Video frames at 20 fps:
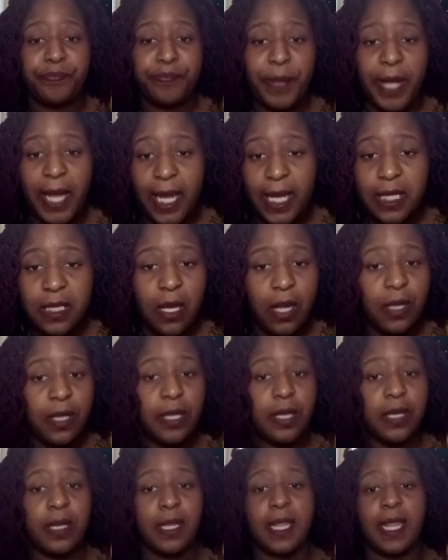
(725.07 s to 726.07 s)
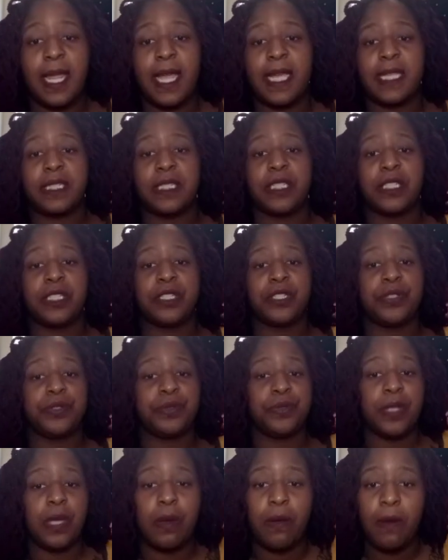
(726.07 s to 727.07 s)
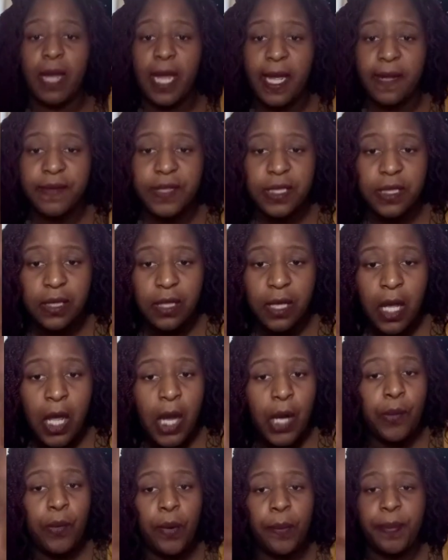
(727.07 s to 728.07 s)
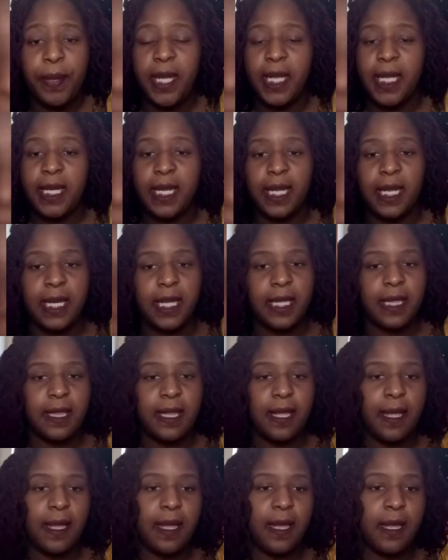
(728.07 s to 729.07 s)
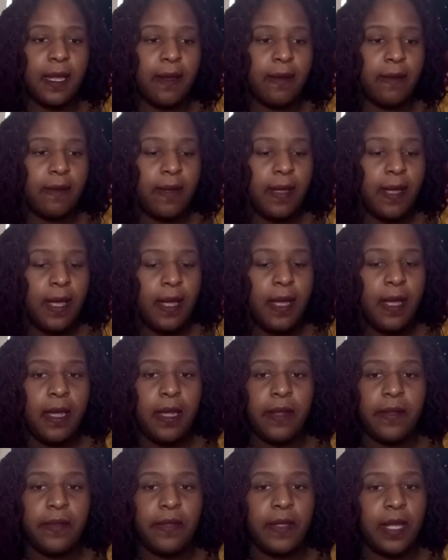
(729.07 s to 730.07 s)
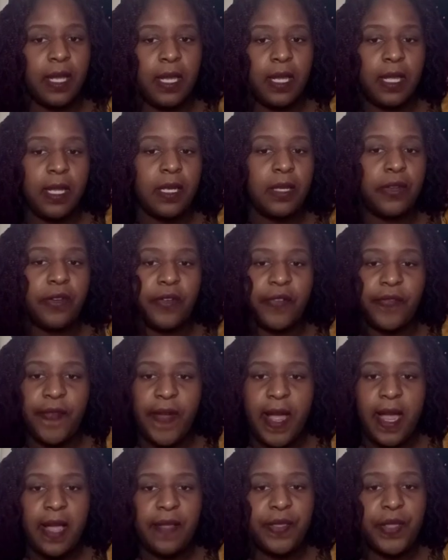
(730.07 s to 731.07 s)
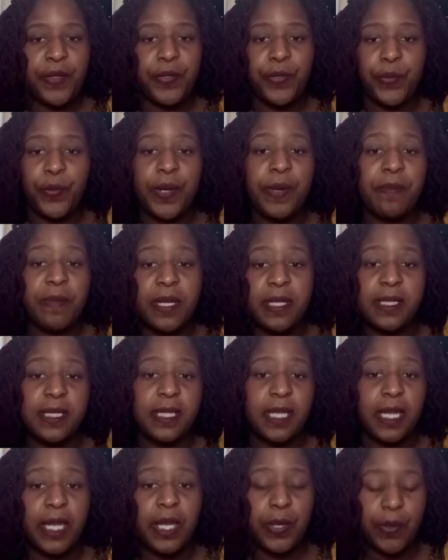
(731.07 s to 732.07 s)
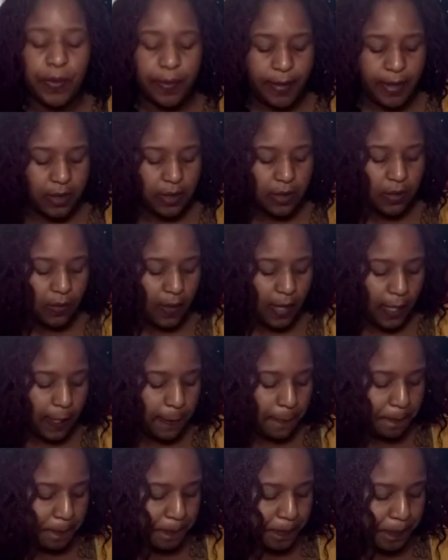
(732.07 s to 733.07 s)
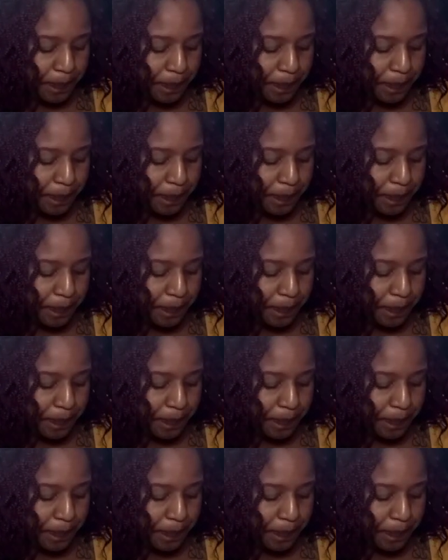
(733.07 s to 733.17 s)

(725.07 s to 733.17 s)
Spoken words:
pass all of your classes, you don't have to repeat anything, then you're fine. The 3 months increments, right?